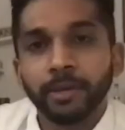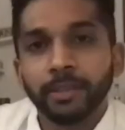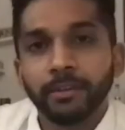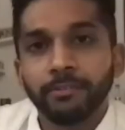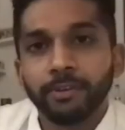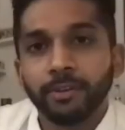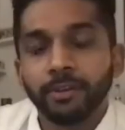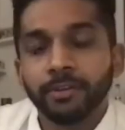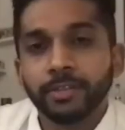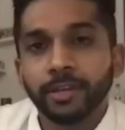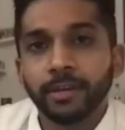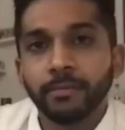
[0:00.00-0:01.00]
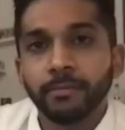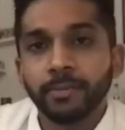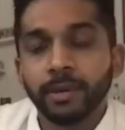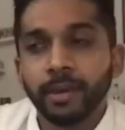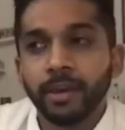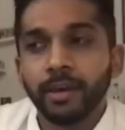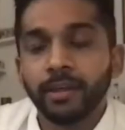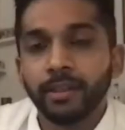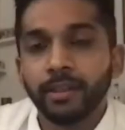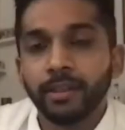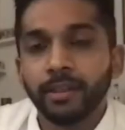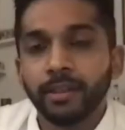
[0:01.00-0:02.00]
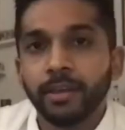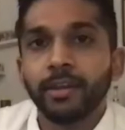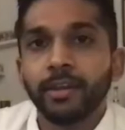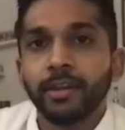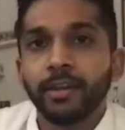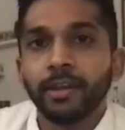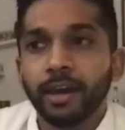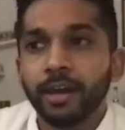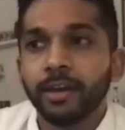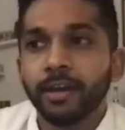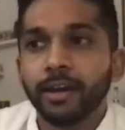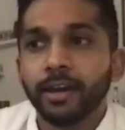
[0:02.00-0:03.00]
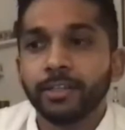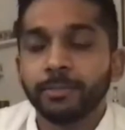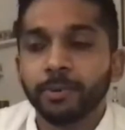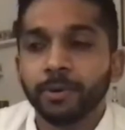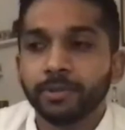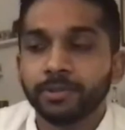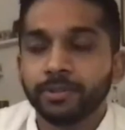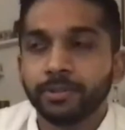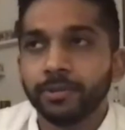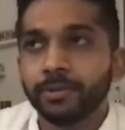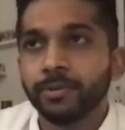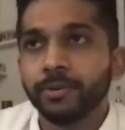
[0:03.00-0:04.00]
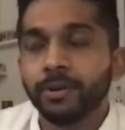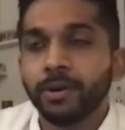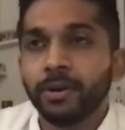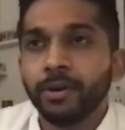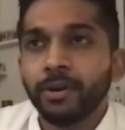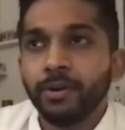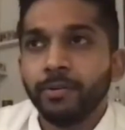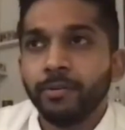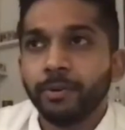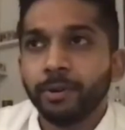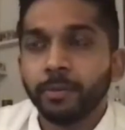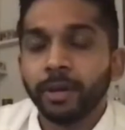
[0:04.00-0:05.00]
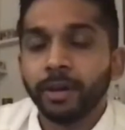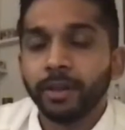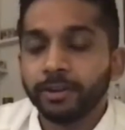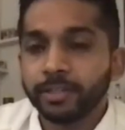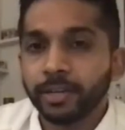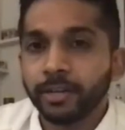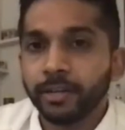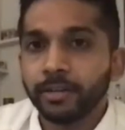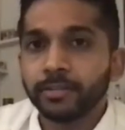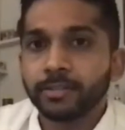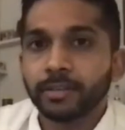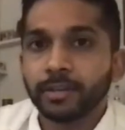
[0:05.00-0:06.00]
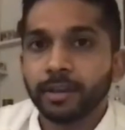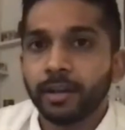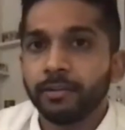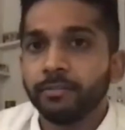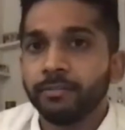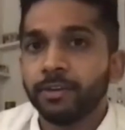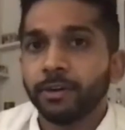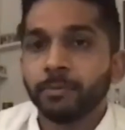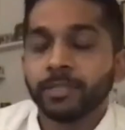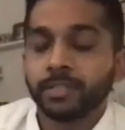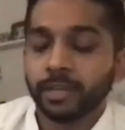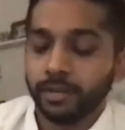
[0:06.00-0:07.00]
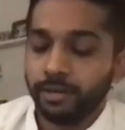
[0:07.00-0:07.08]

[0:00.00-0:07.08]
that for a long time. And then I, uh, I spoke to one of my other attendings kind of during my second